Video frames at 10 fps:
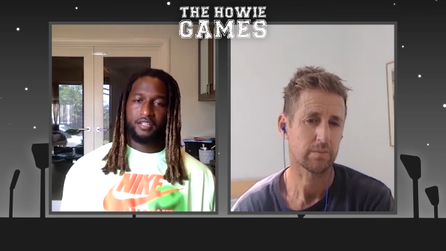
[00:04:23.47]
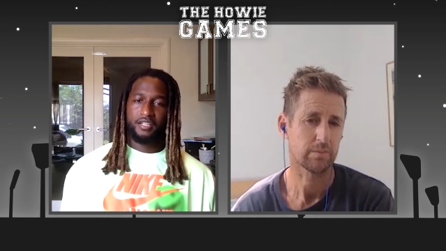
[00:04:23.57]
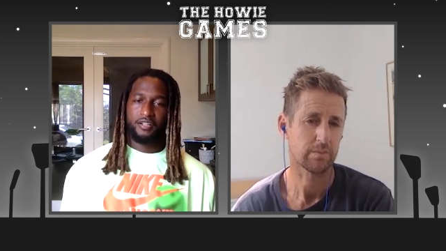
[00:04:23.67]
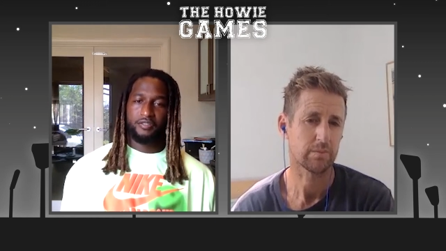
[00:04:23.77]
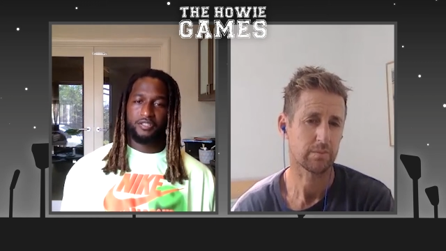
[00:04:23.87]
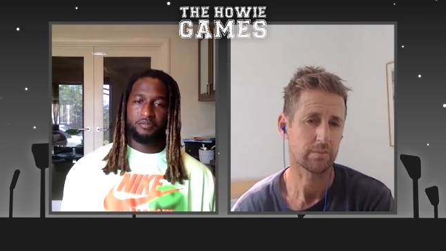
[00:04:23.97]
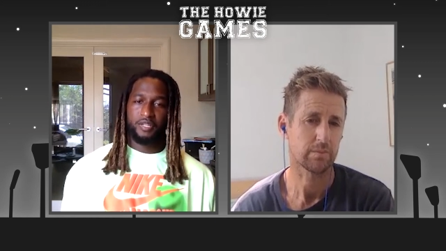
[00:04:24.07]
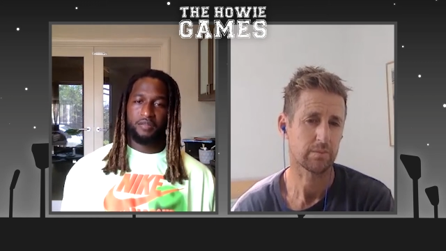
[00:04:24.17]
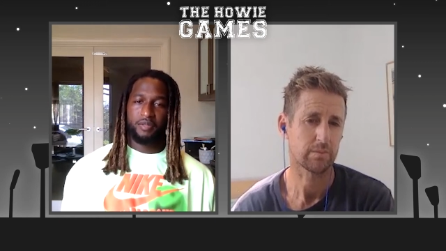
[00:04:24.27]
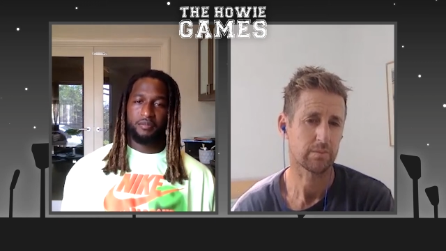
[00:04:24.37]
Speaker 1: You know, it was just
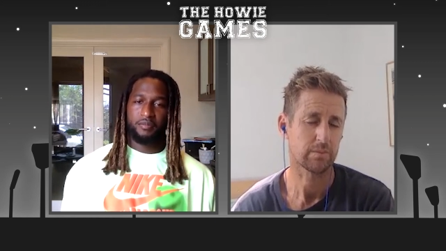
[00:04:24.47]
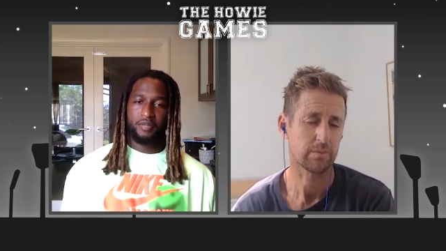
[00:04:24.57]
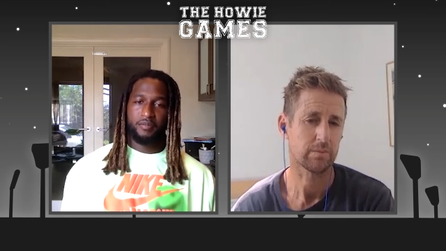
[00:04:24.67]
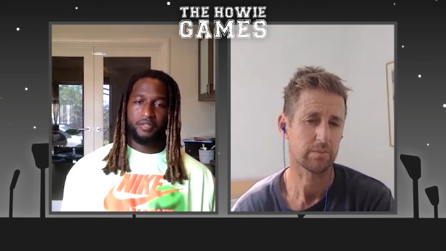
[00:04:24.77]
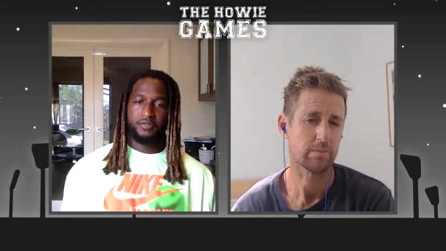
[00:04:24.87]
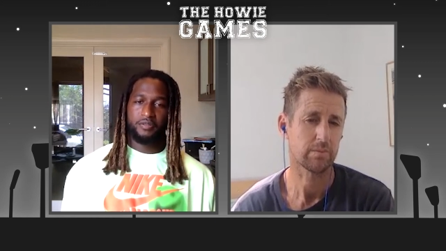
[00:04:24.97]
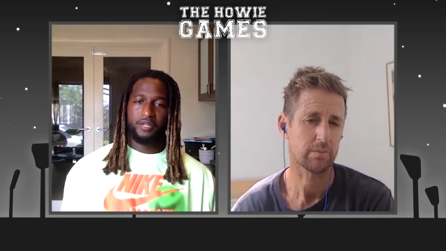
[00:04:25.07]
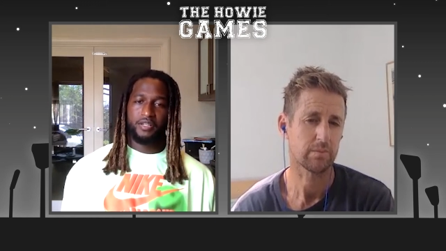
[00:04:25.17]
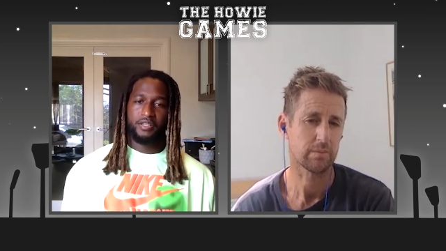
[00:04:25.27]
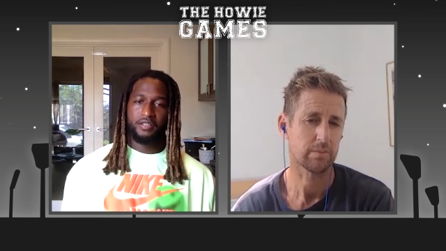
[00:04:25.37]
me and my and my twin
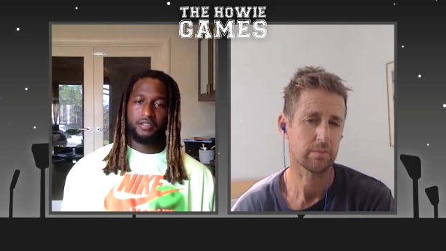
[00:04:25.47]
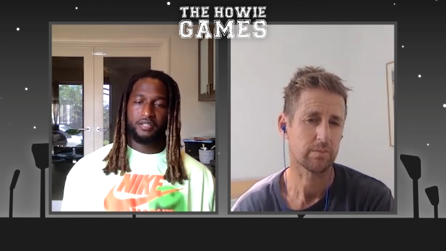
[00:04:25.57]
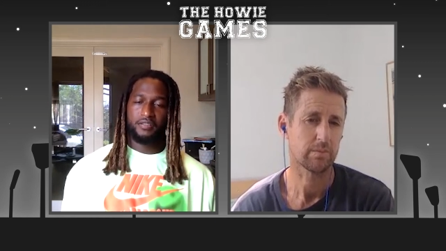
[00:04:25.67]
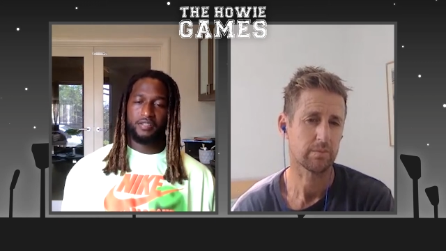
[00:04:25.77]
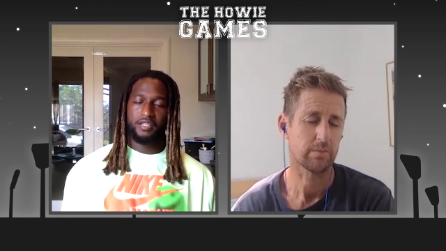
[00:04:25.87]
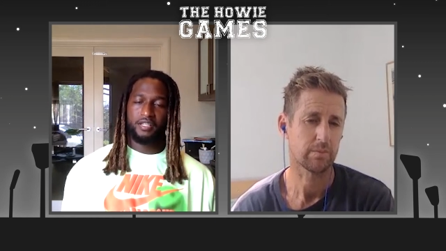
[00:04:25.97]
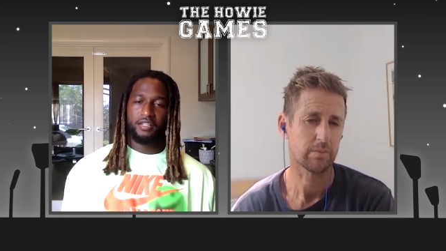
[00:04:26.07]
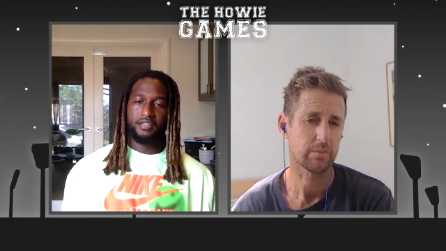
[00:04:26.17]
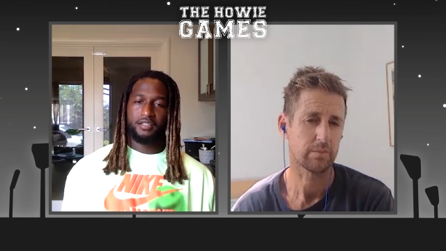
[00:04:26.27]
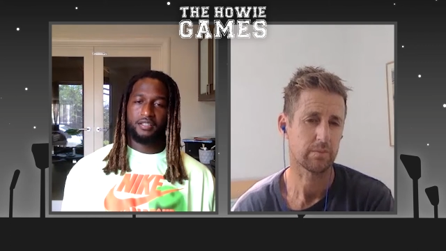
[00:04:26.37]
brother over
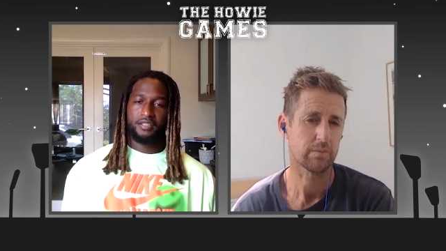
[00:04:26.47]
here